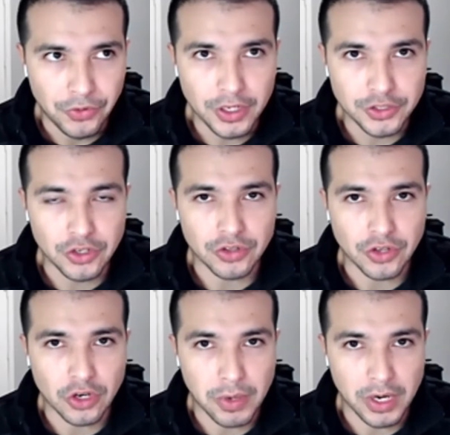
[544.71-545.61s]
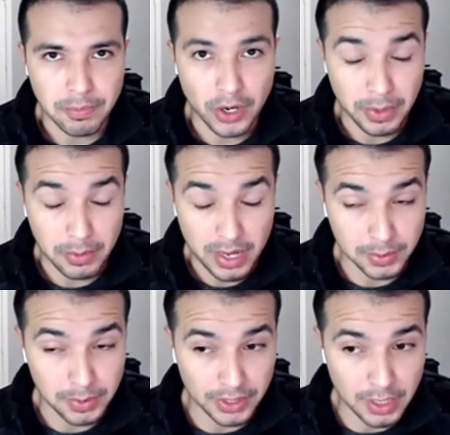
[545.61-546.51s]
your third party property
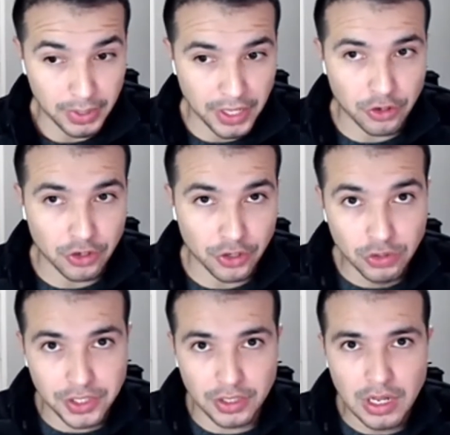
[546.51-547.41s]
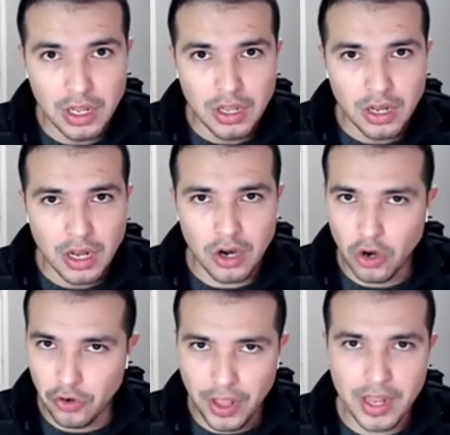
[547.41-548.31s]
management company that you're using, are
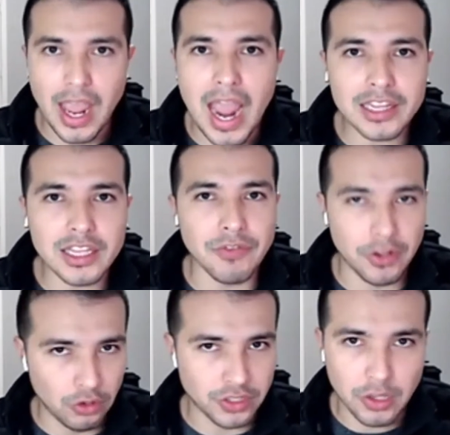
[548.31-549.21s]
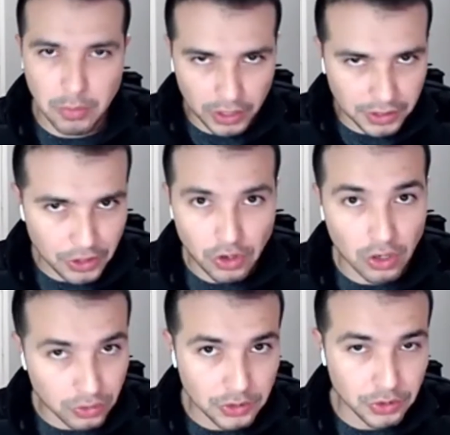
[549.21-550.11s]
they active in those other markets that you're also
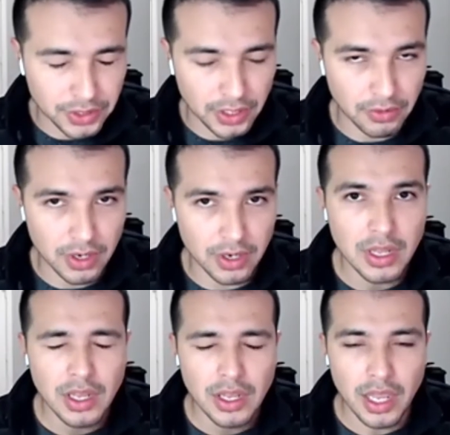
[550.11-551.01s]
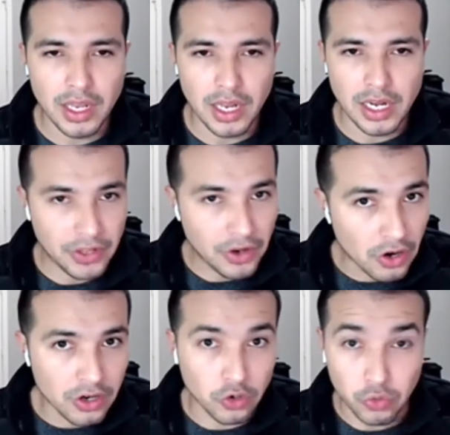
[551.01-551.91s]
interested in, right? Mm-hmm. And if they
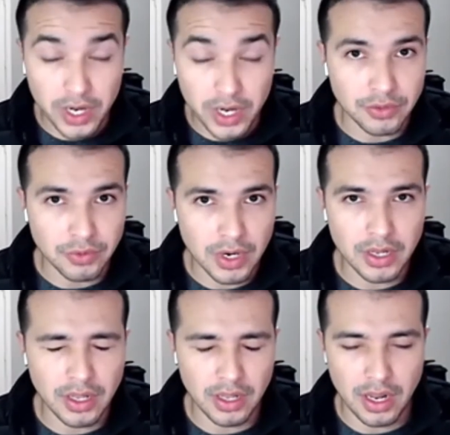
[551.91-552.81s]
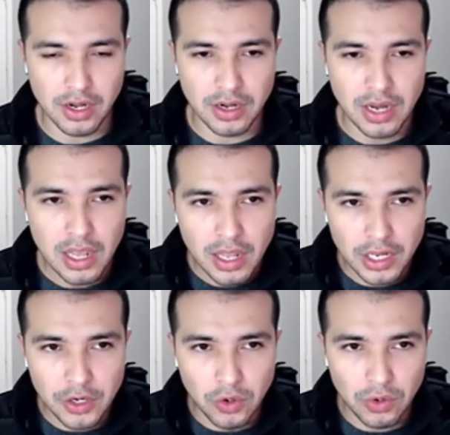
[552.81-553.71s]
are, great, right? And
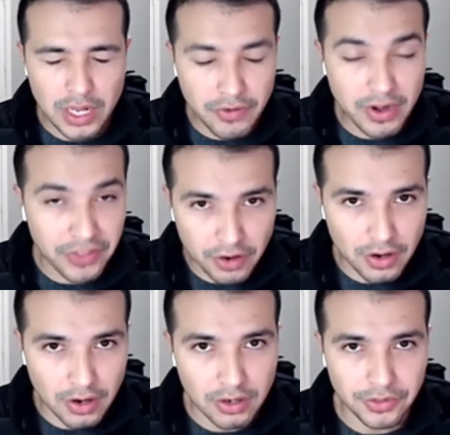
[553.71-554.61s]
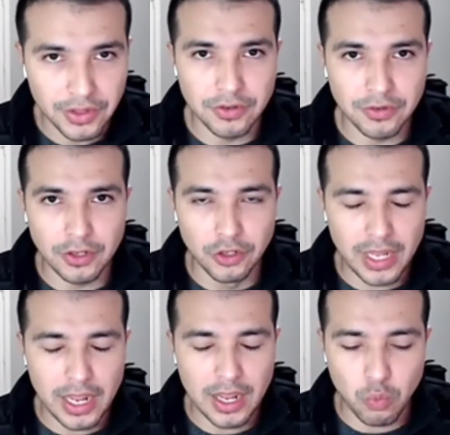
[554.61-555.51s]
even if they are, then look
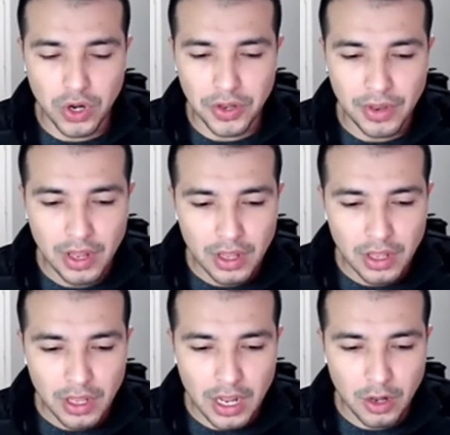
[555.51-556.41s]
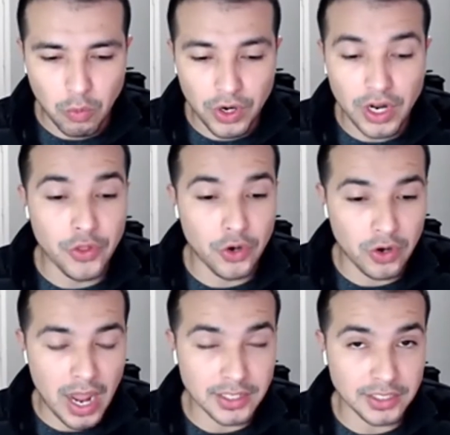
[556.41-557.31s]
at what other
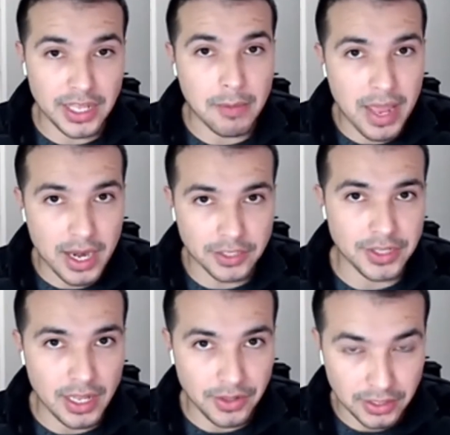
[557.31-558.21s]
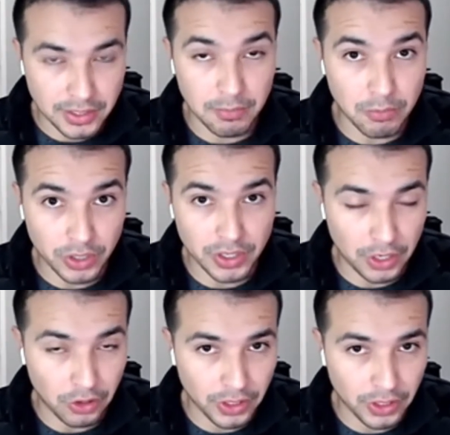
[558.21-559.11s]
assets they manage in that same market that you're
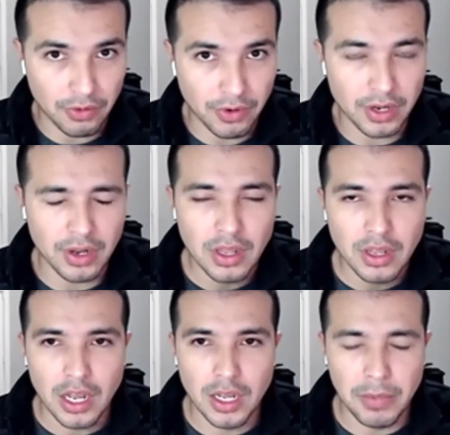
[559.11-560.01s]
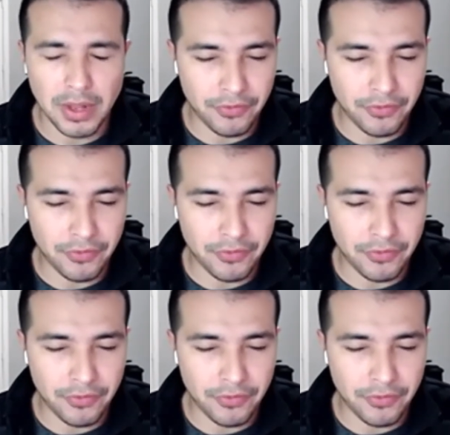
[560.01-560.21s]
looking at, right? If